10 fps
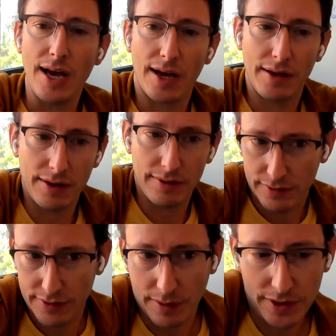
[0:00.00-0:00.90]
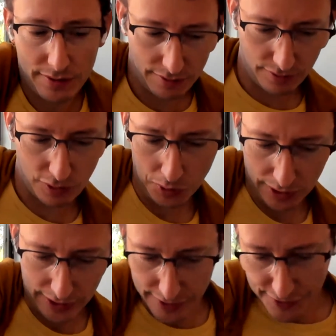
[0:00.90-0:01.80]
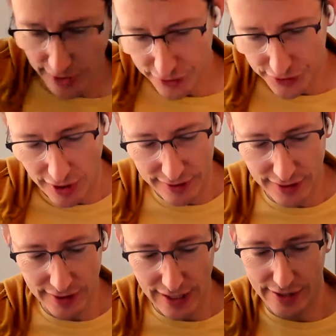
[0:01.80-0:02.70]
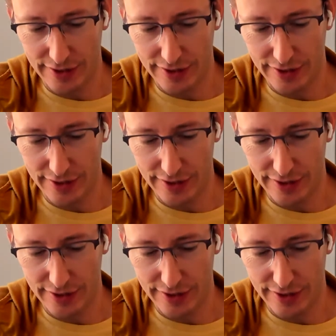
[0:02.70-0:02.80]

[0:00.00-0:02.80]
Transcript: Yeah, I mean, totally. And it's not just content